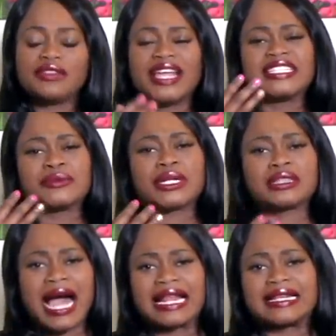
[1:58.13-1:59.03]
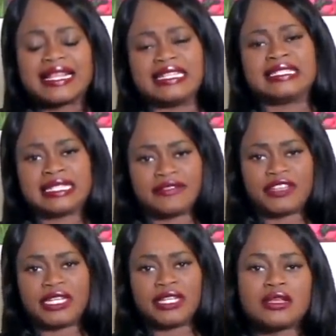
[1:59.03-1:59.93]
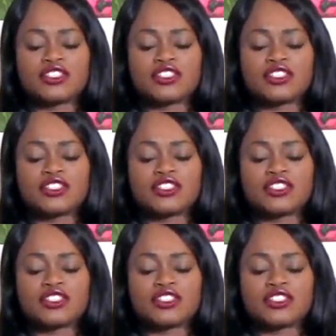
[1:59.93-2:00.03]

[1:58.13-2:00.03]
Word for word: They deal with a lot of negativity.